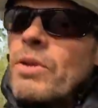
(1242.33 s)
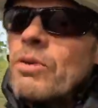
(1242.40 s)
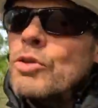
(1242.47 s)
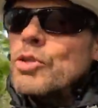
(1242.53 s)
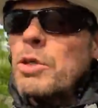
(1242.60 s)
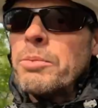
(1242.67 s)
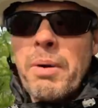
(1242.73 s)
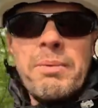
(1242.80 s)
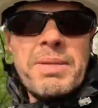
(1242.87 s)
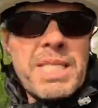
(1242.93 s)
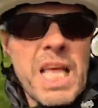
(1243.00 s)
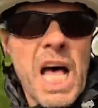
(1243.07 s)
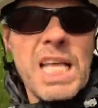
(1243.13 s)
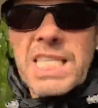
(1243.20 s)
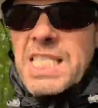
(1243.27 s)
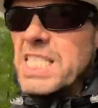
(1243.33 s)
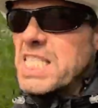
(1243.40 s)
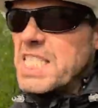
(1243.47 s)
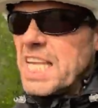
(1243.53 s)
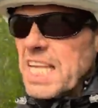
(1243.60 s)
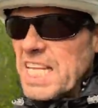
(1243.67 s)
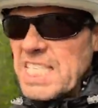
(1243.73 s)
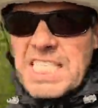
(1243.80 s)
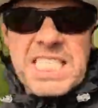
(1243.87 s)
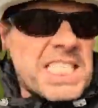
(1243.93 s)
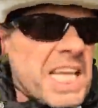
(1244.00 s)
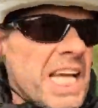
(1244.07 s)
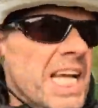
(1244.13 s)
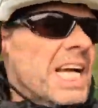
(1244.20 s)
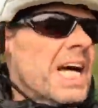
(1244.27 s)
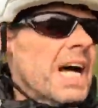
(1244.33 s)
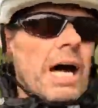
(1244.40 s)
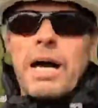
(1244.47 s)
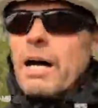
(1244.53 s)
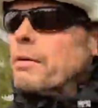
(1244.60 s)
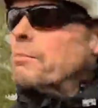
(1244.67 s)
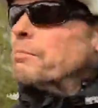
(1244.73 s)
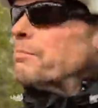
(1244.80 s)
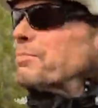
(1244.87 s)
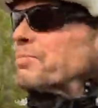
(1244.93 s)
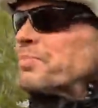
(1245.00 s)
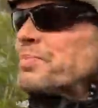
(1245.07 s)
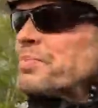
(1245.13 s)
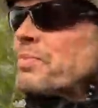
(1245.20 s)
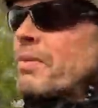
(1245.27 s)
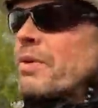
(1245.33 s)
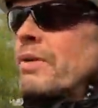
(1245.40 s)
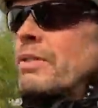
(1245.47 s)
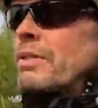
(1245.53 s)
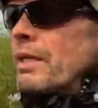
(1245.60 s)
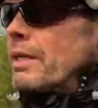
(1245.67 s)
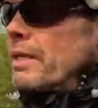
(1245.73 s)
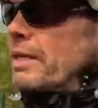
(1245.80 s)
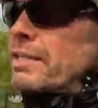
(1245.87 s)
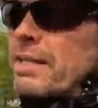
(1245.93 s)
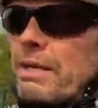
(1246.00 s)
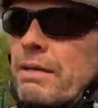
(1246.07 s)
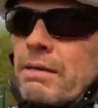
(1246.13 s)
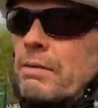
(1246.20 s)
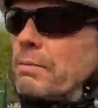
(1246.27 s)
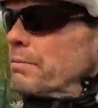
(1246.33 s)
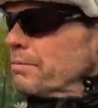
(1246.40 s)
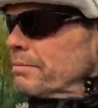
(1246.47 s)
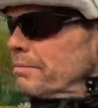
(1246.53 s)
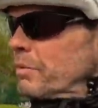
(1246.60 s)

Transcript: Good job, I'm a size six. Um, I said, Lee, is that um,